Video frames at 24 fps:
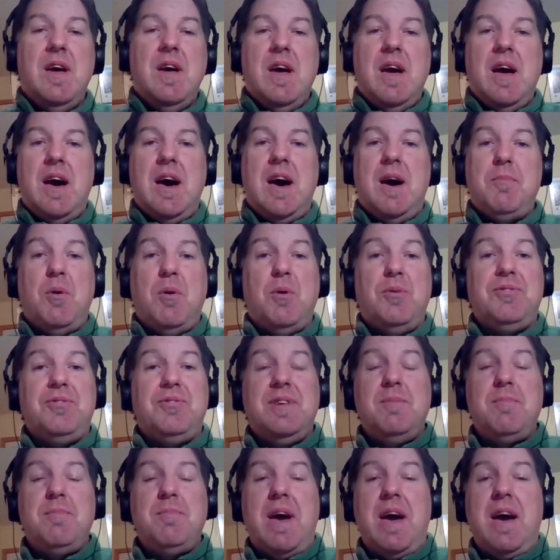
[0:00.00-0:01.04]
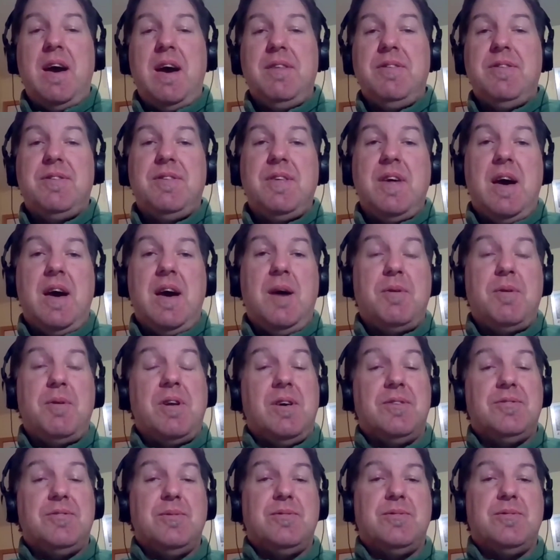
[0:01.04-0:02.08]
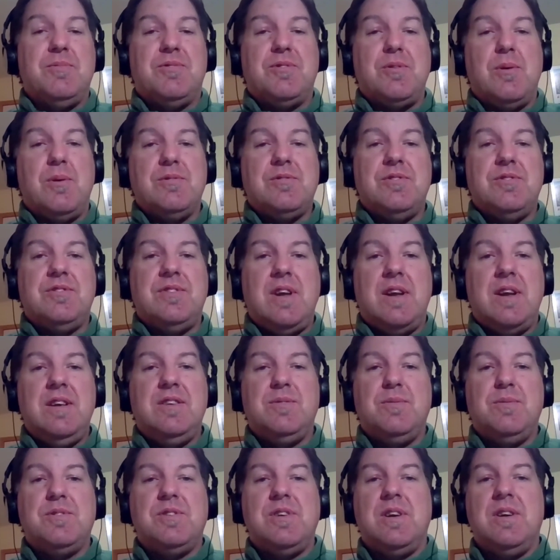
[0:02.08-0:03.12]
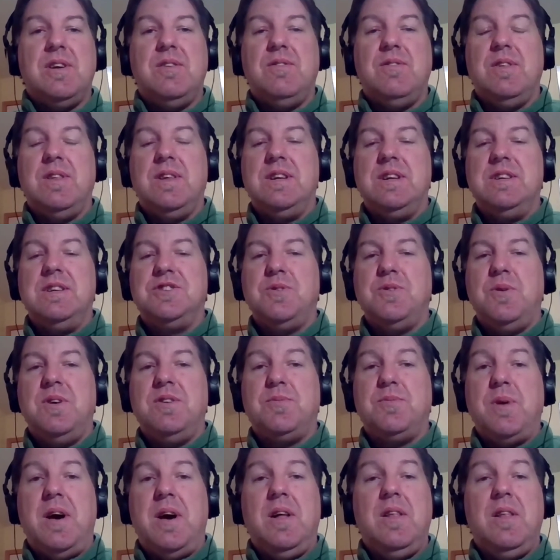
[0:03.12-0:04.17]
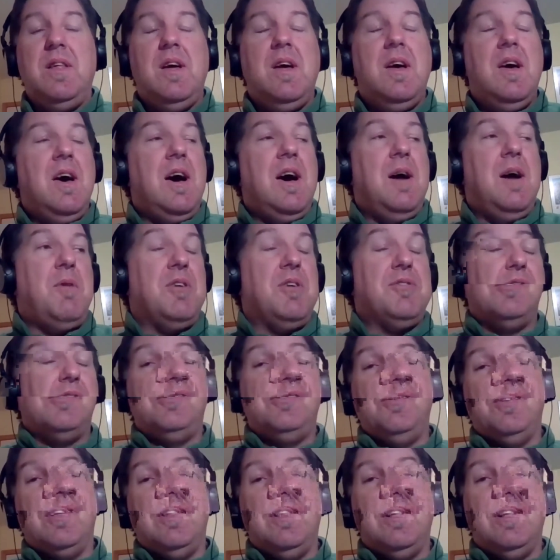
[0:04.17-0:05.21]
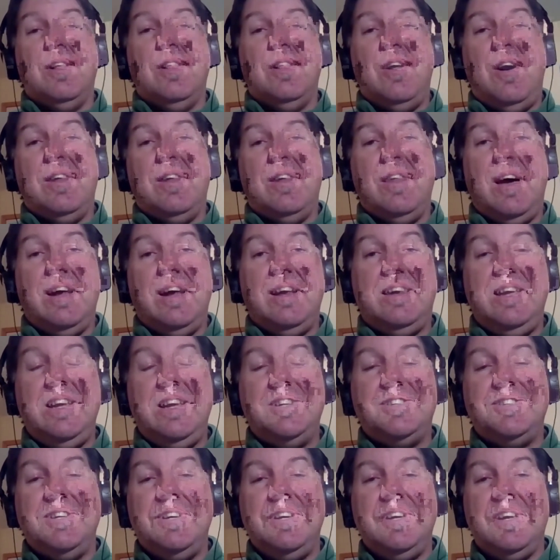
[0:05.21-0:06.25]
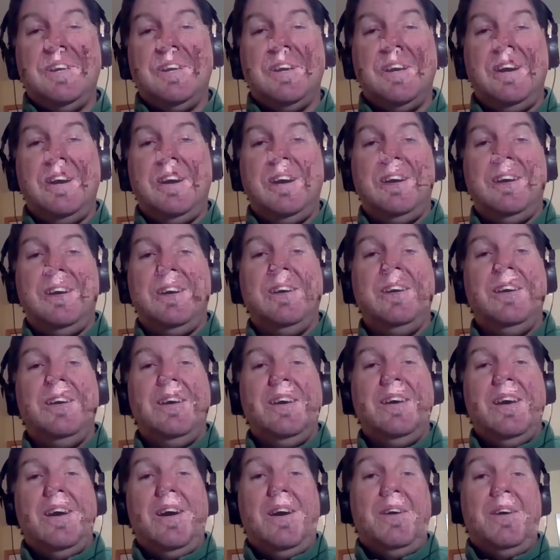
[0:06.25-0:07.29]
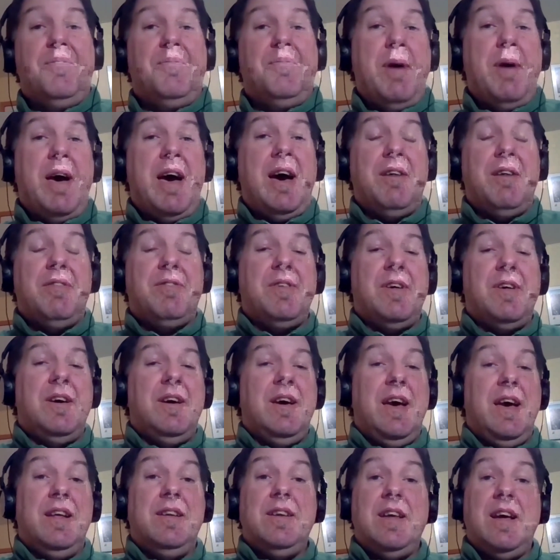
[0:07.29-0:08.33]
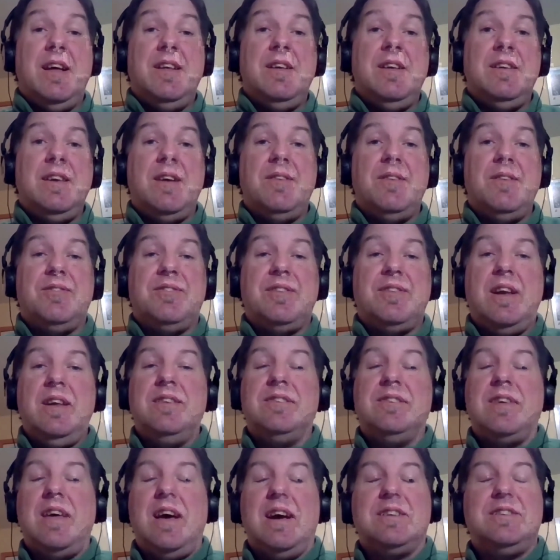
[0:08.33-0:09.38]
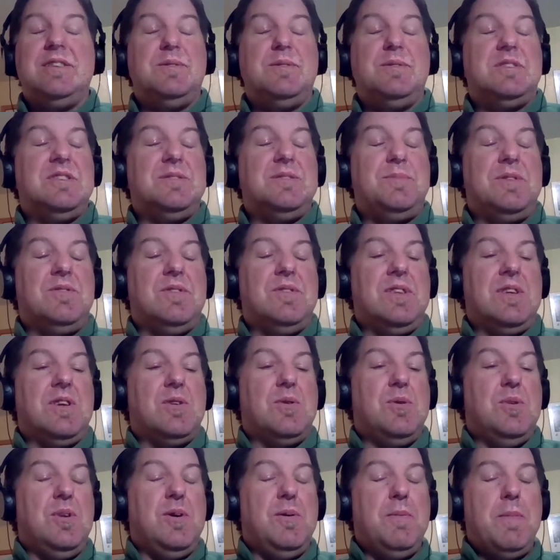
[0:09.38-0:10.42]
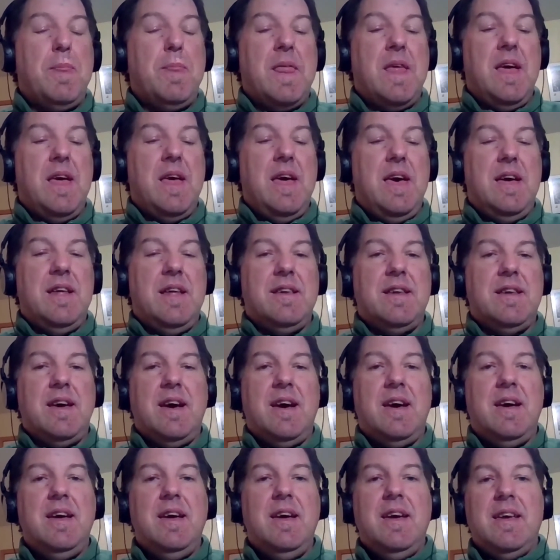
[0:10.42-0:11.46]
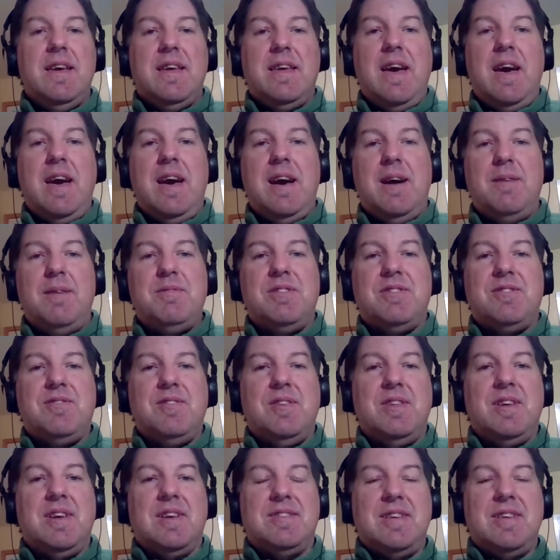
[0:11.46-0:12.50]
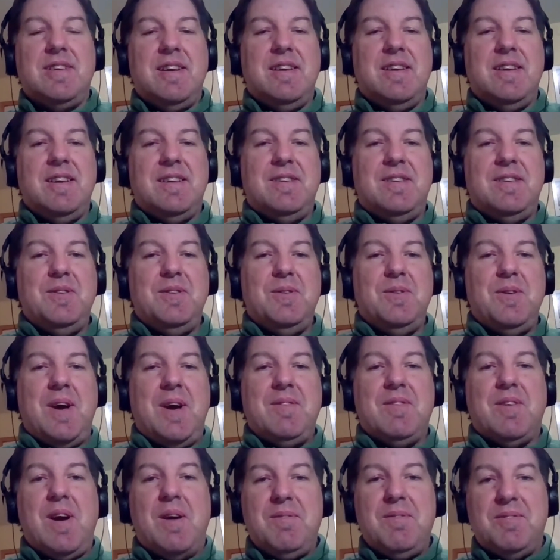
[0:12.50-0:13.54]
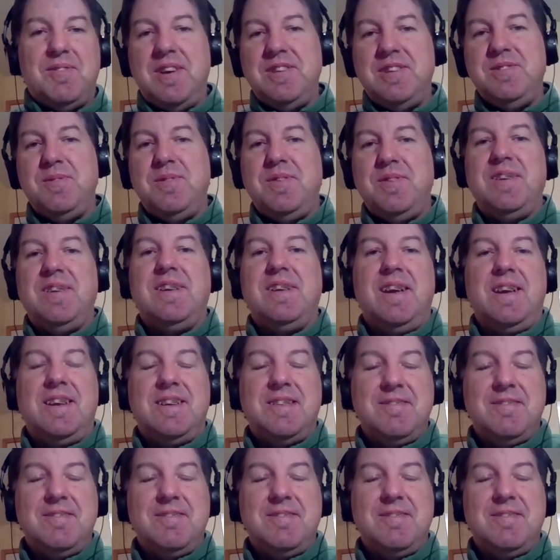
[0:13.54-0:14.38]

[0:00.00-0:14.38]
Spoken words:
mostly math, but also some social studies, which I really enjoy as well. I'm also doing a little online teaching of math and native studies, actually, which has been really cool. And yeah, I'm just really excited to have a conversation with you tonight.